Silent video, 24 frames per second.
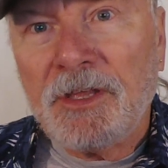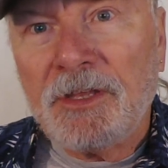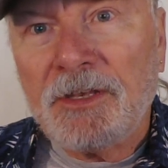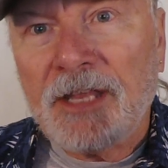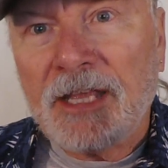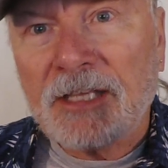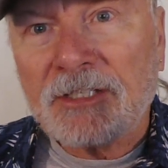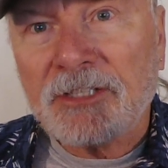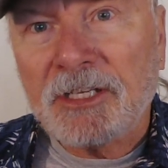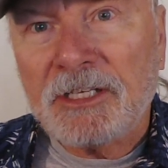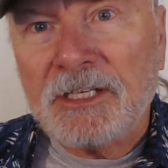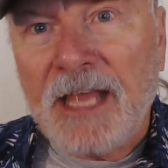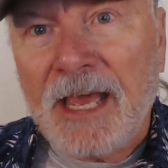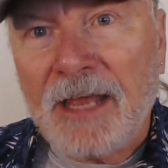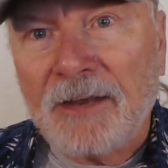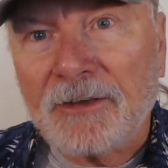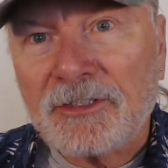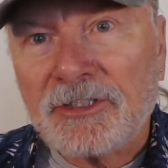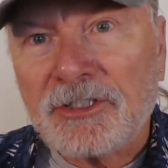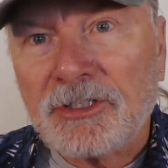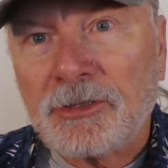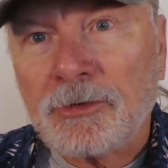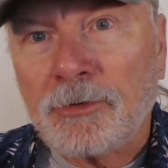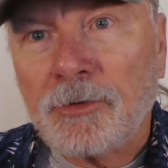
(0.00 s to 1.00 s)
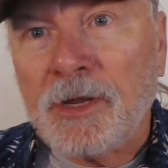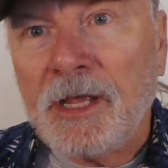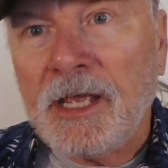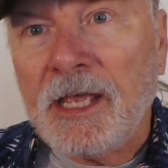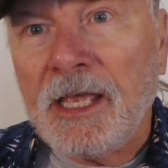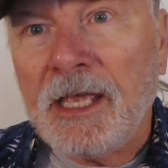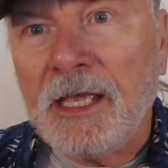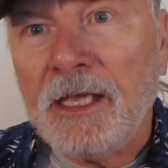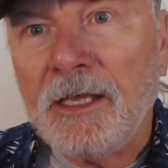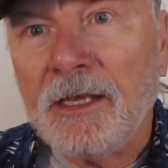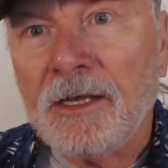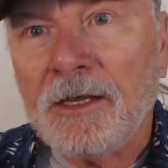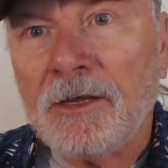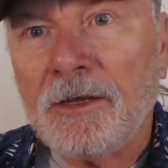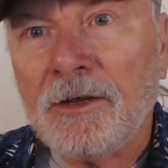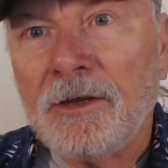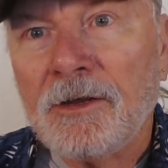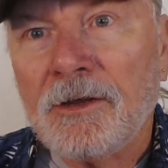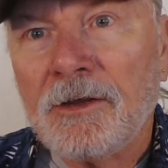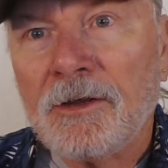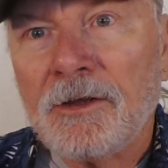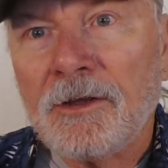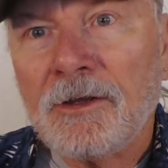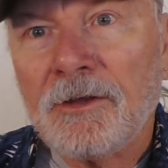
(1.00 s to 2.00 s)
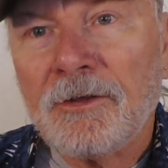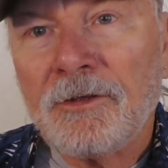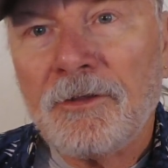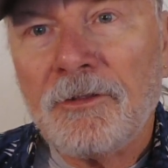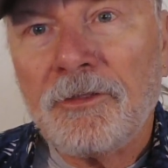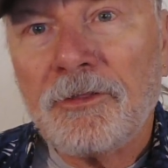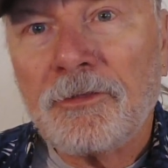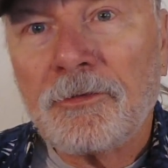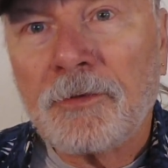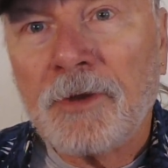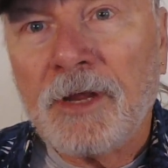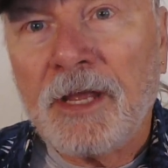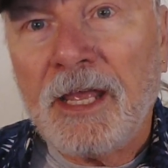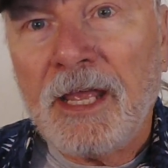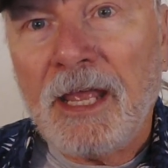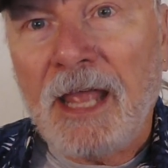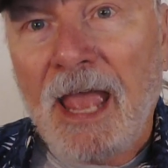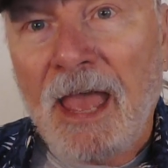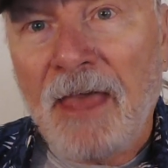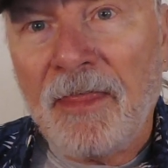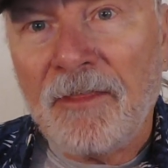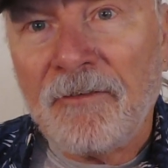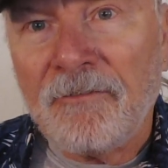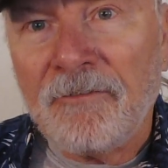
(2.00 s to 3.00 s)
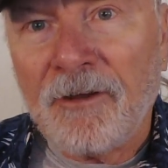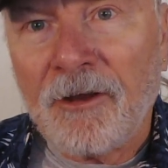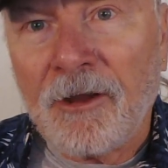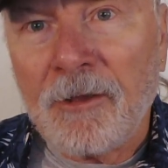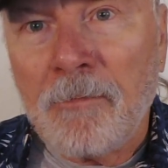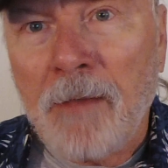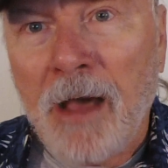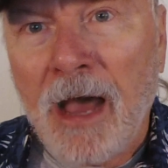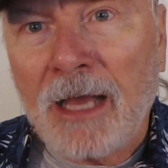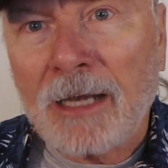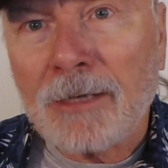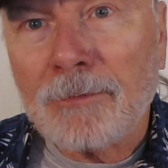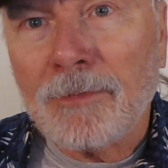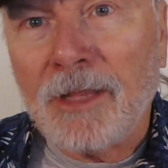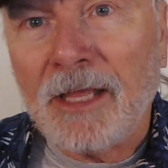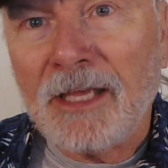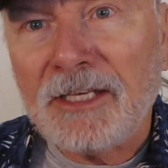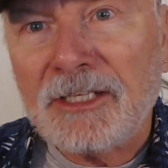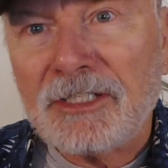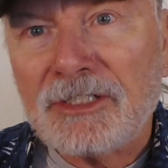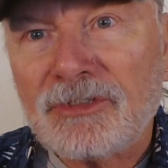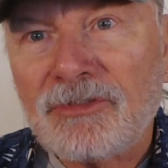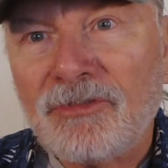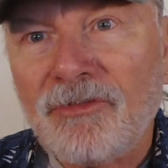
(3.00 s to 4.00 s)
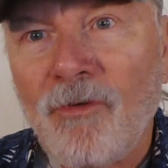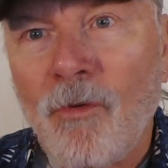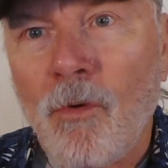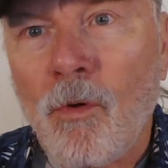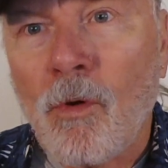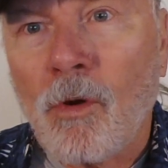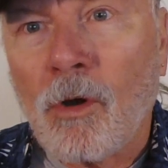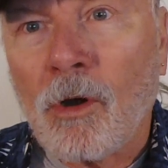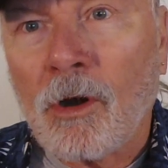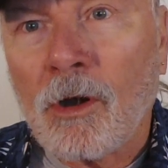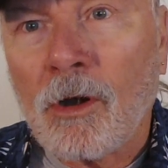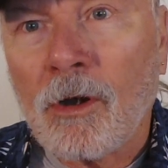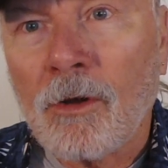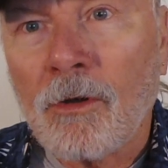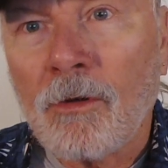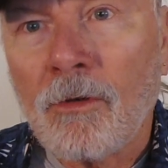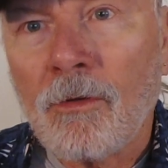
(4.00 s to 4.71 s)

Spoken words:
Next line down is 3, 3, and the very bottom line is 4,